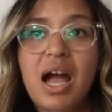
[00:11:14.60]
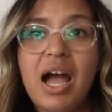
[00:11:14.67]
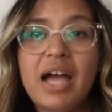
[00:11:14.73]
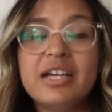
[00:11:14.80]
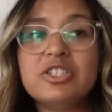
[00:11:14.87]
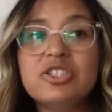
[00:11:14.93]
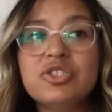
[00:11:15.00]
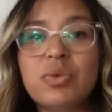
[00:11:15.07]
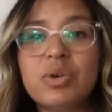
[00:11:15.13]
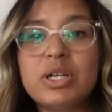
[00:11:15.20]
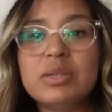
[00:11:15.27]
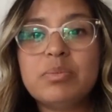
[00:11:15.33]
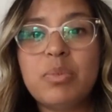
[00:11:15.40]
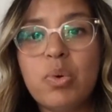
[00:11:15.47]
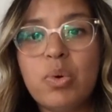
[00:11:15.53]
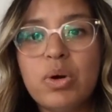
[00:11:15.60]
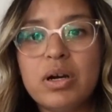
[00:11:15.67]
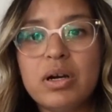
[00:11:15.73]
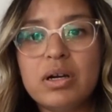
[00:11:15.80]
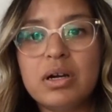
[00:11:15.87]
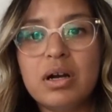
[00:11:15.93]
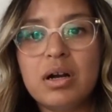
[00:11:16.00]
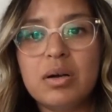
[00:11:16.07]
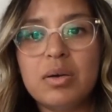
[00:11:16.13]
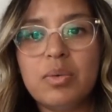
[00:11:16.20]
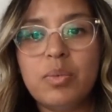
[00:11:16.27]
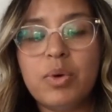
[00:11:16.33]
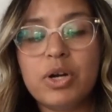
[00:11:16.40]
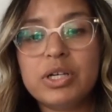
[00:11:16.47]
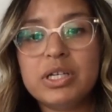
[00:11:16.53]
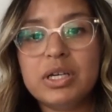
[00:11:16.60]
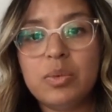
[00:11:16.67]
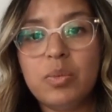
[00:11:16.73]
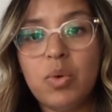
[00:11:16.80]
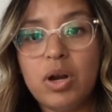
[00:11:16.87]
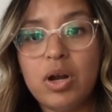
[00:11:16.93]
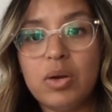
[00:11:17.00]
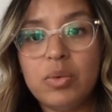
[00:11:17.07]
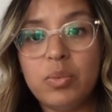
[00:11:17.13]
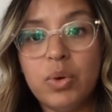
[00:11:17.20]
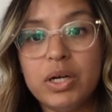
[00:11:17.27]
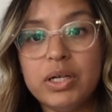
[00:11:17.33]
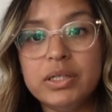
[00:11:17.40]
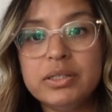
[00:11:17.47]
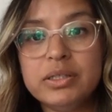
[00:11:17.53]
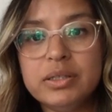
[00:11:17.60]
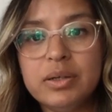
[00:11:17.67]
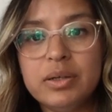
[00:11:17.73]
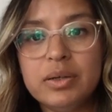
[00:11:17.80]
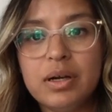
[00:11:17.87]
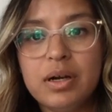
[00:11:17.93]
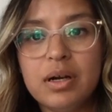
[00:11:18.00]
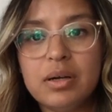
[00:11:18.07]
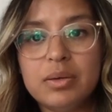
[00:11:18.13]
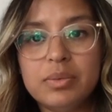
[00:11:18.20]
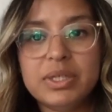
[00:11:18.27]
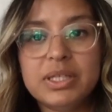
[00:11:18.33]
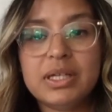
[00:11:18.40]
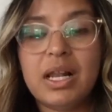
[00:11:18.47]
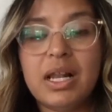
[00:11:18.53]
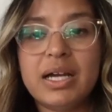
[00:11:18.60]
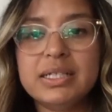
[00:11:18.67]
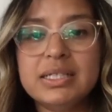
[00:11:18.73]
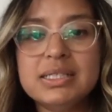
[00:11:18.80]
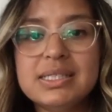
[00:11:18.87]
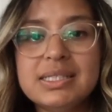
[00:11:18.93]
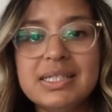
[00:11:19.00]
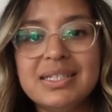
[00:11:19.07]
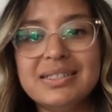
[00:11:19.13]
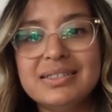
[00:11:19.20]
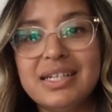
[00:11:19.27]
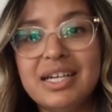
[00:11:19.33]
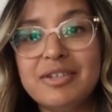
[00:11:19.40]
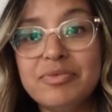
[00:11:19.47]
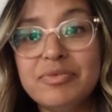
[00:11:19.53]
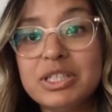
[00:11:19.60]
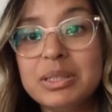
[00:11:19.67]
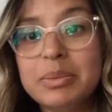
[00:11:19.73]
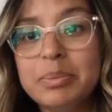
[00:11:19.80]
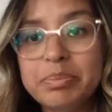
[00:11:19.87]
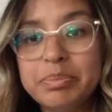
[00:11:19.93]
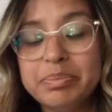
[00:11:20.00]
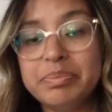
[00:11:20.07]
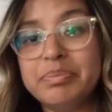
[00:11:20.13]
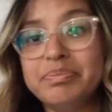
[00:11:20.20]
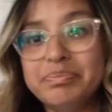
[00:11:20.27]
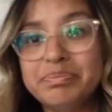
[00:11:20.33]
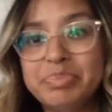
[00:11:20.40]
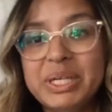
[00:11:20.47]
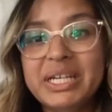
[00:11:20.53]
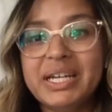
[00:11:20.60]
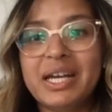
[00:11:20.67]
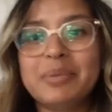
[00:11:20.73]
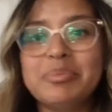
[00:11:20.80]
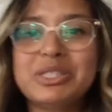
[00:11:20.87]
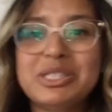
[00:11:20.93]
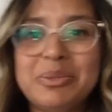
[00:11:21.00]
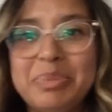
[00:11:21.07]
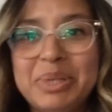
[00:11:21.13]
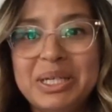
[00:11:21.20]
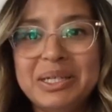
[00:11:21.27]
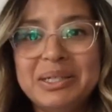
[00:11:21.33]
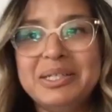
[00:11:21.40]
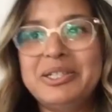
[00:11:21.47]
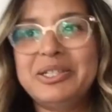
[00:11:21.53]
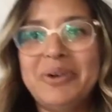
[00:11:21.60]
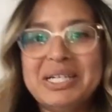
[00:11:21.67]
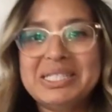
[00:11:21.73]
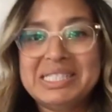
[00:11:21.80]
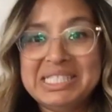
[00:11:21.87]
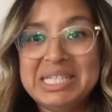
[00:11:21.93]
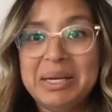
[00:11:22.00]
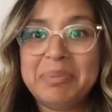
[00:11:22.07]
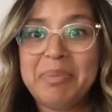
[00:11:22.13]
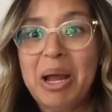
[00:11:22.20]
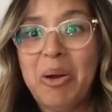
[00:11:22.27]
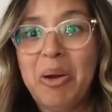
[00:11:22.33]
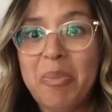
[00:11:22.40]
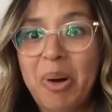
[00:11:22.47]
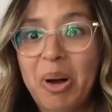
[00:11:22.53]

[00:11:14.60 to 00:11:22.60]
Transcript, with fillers: I enjoyed more uh, working one-on-one uh, with clients, and, and really being able to be, you know, as they say, my own